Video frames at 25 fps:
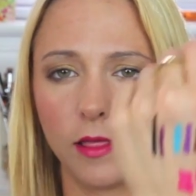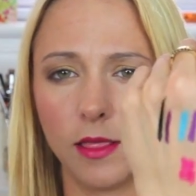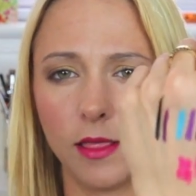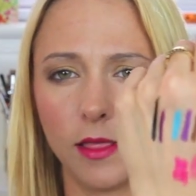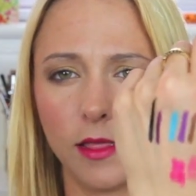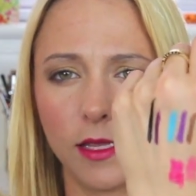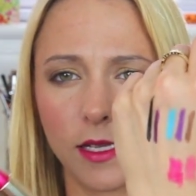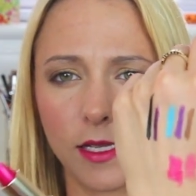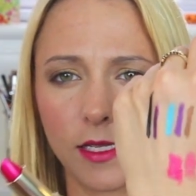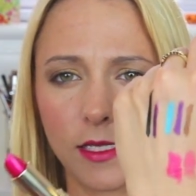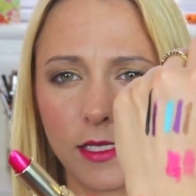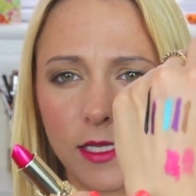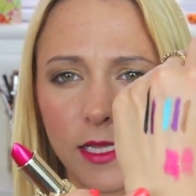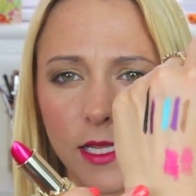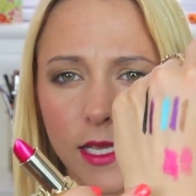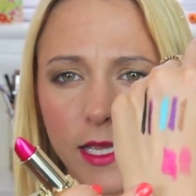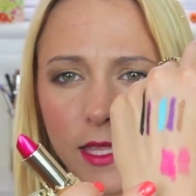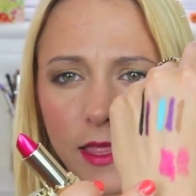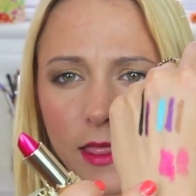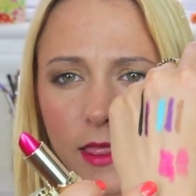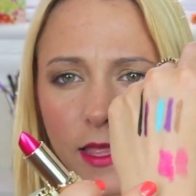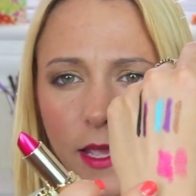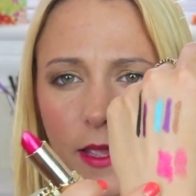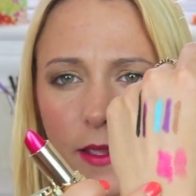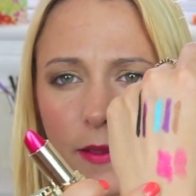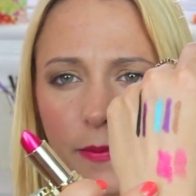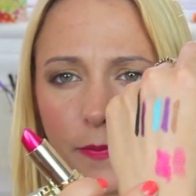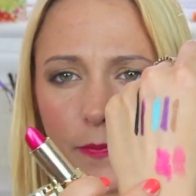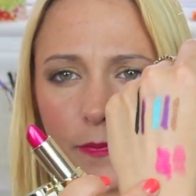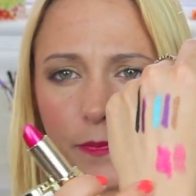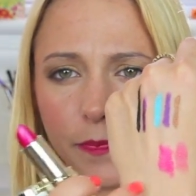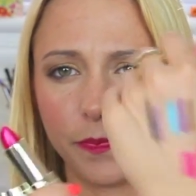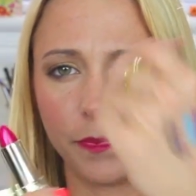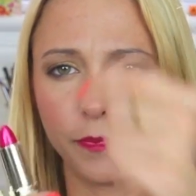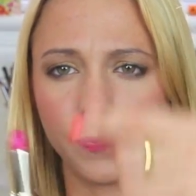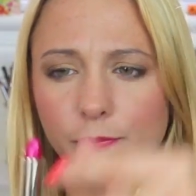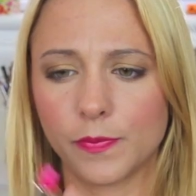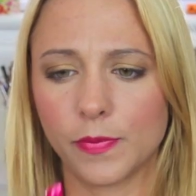looks like that.
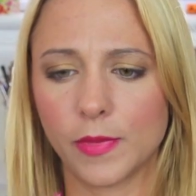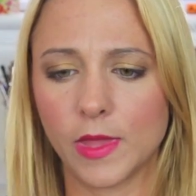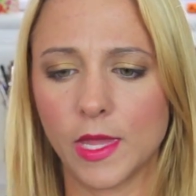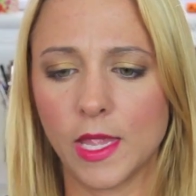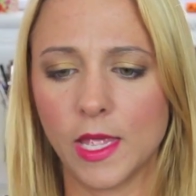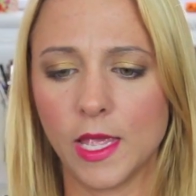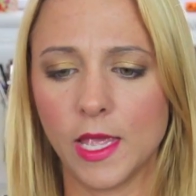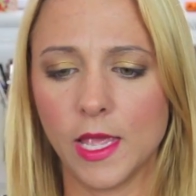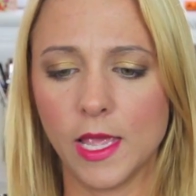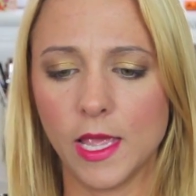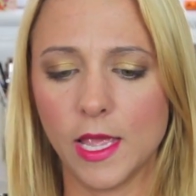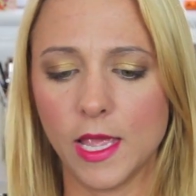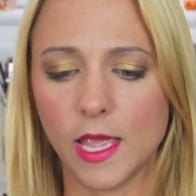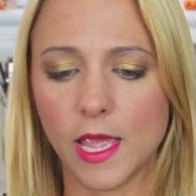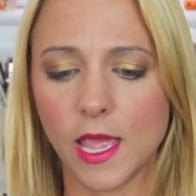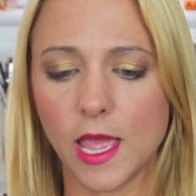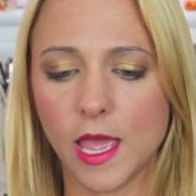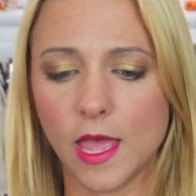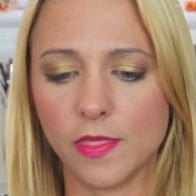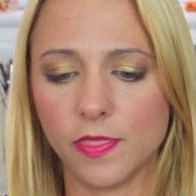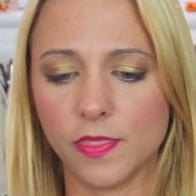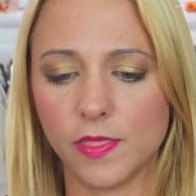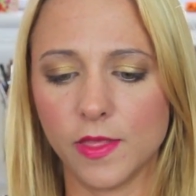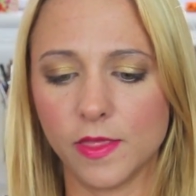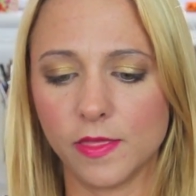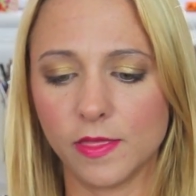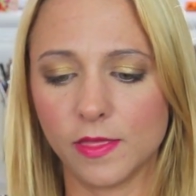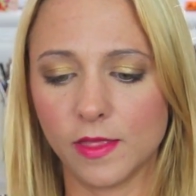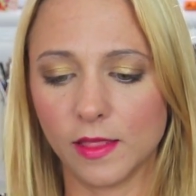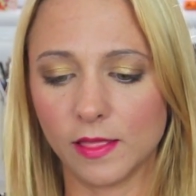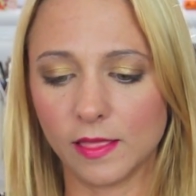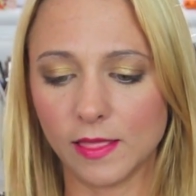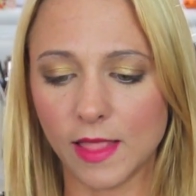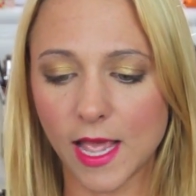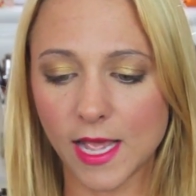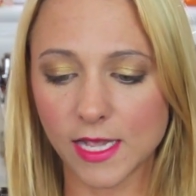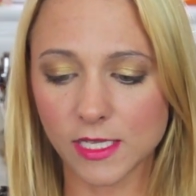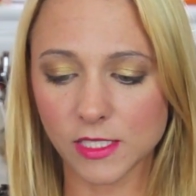And then the
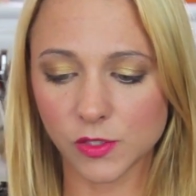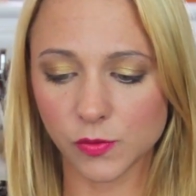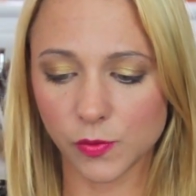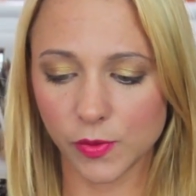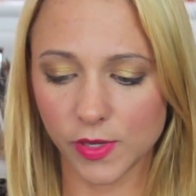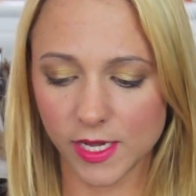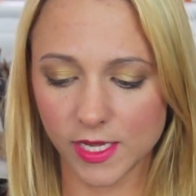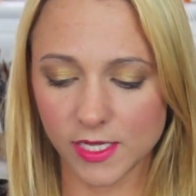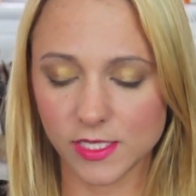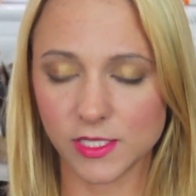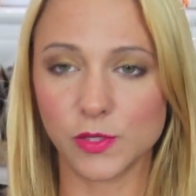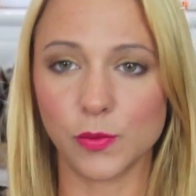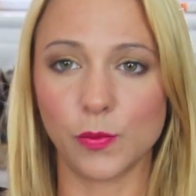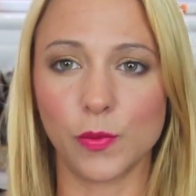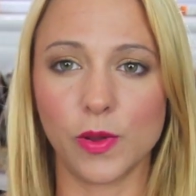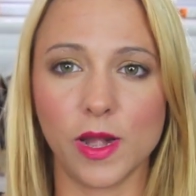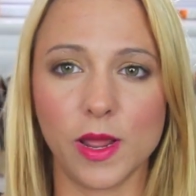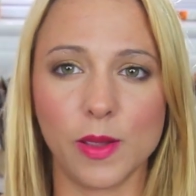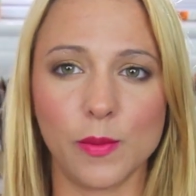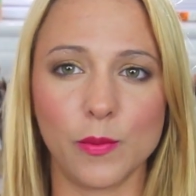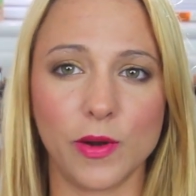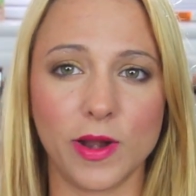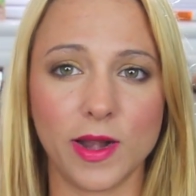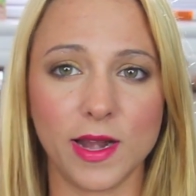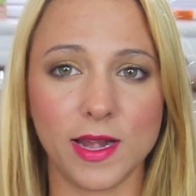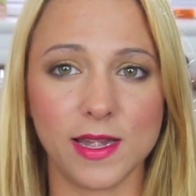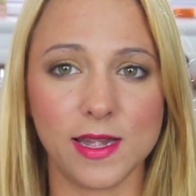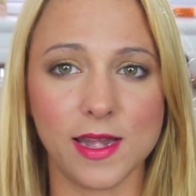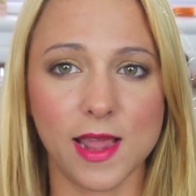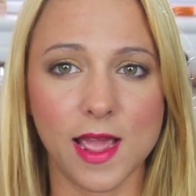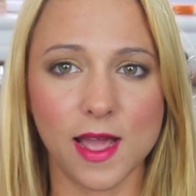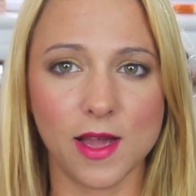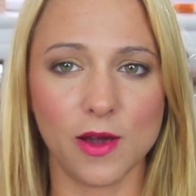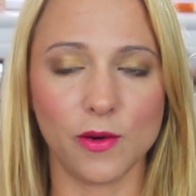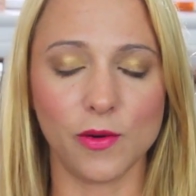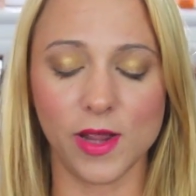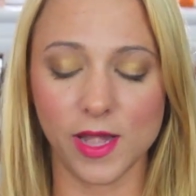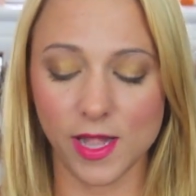last one is the one I'm wearing
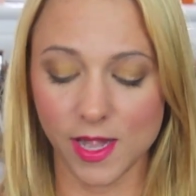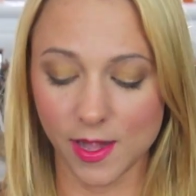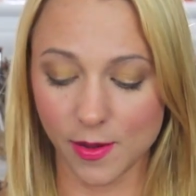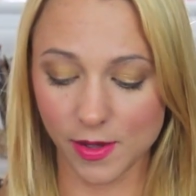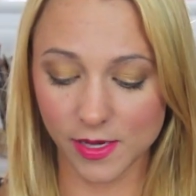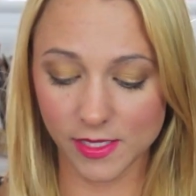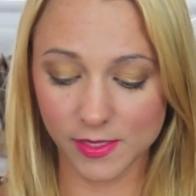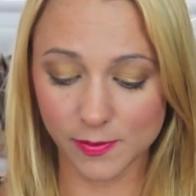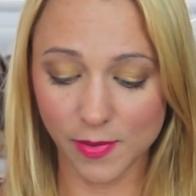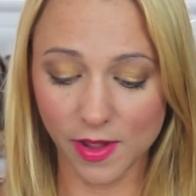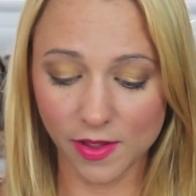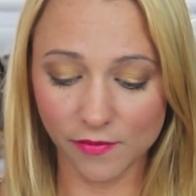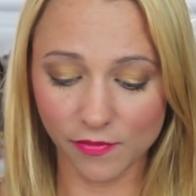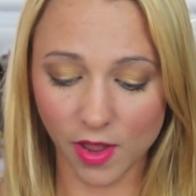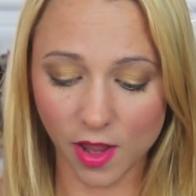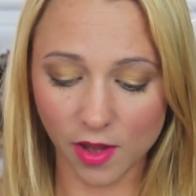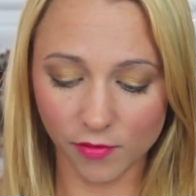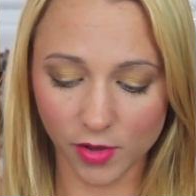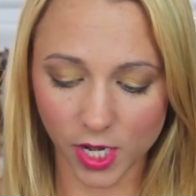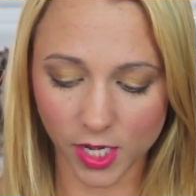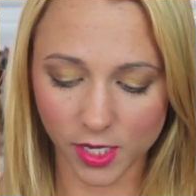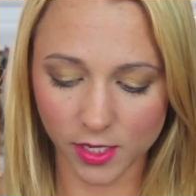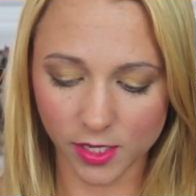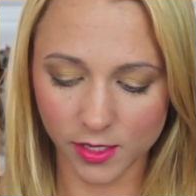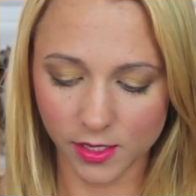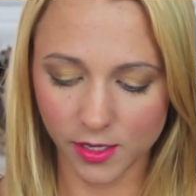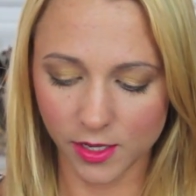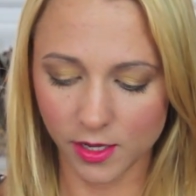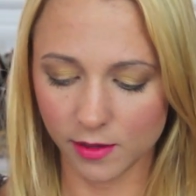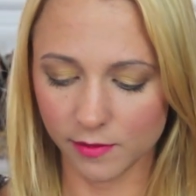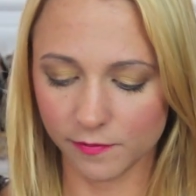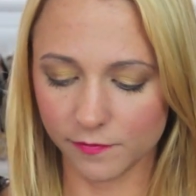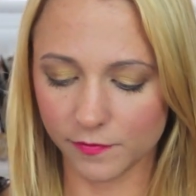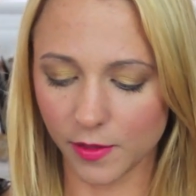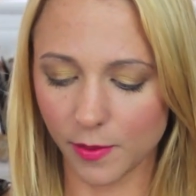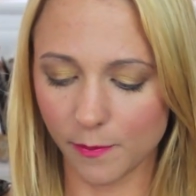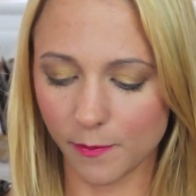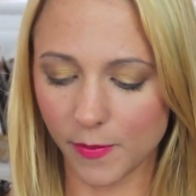now, and it is my favorite,
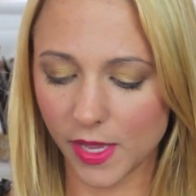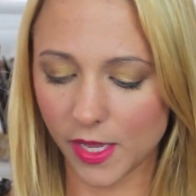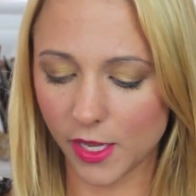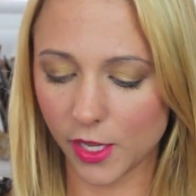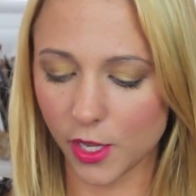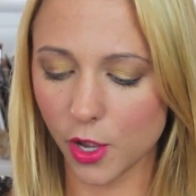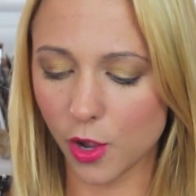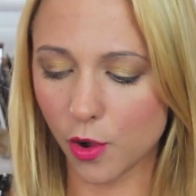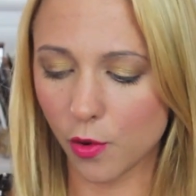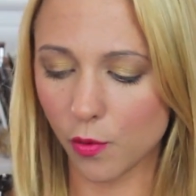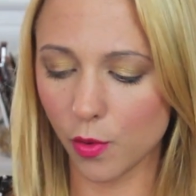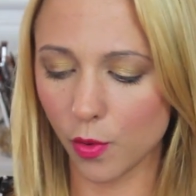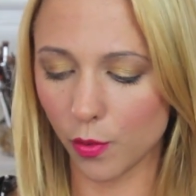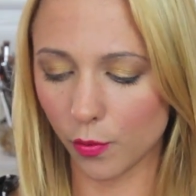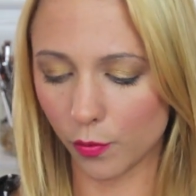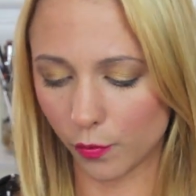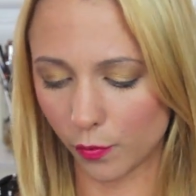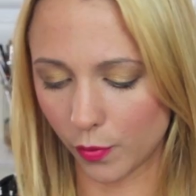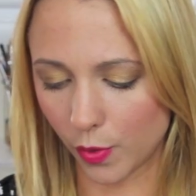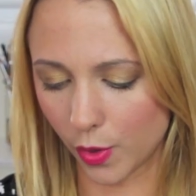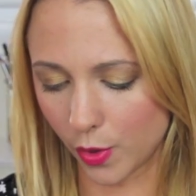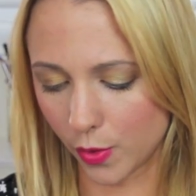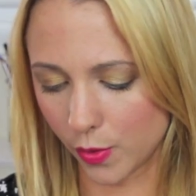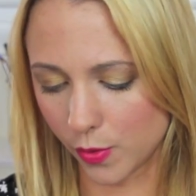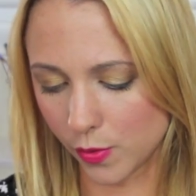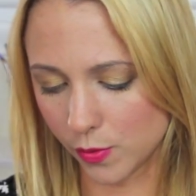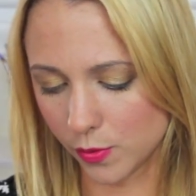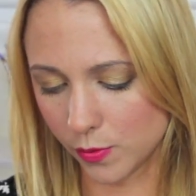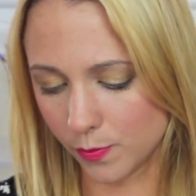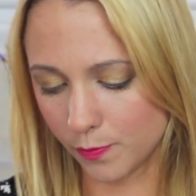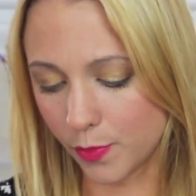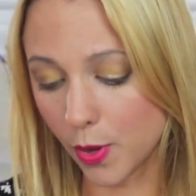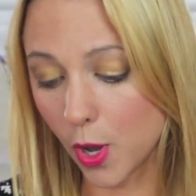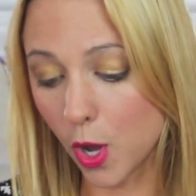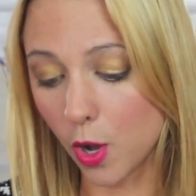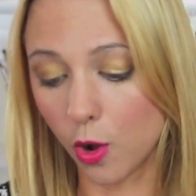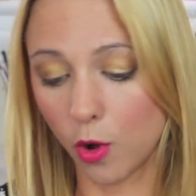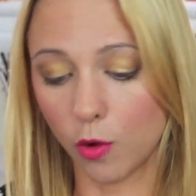Flamingo Rose.
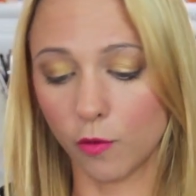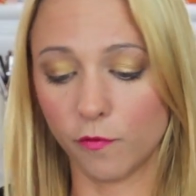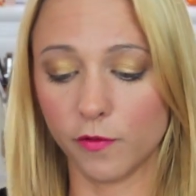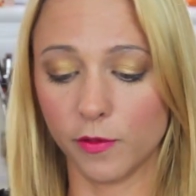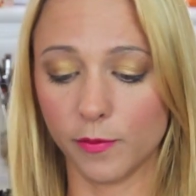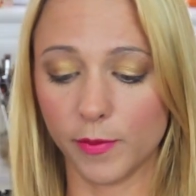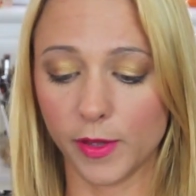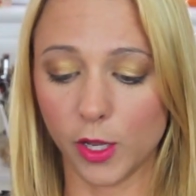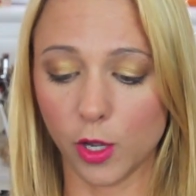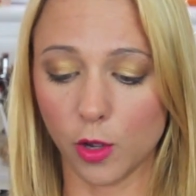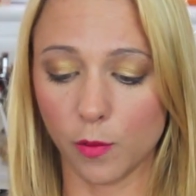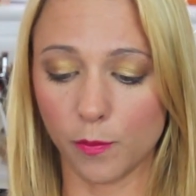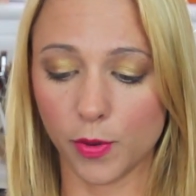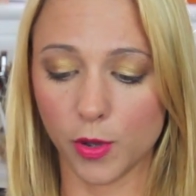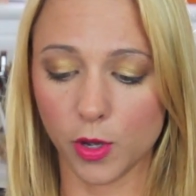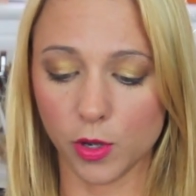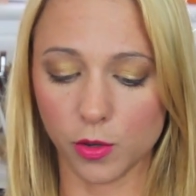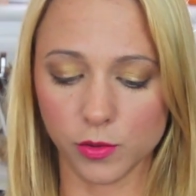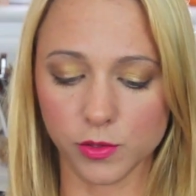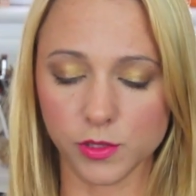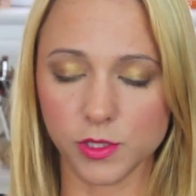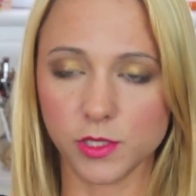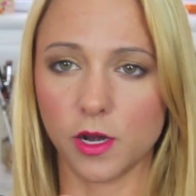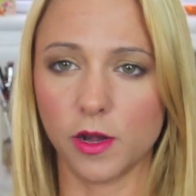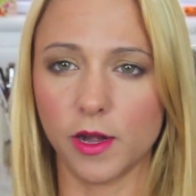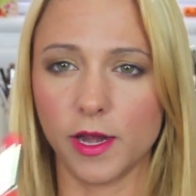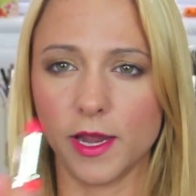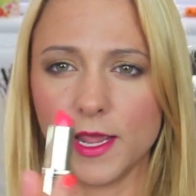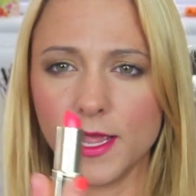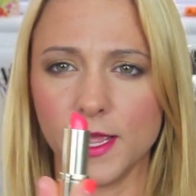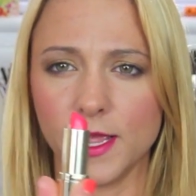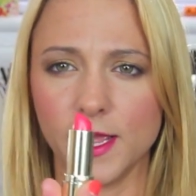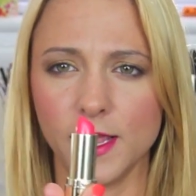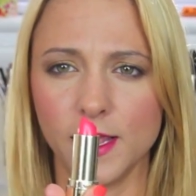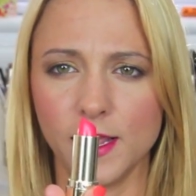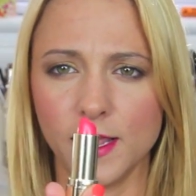Po oh, Flamingo Pose, sorry.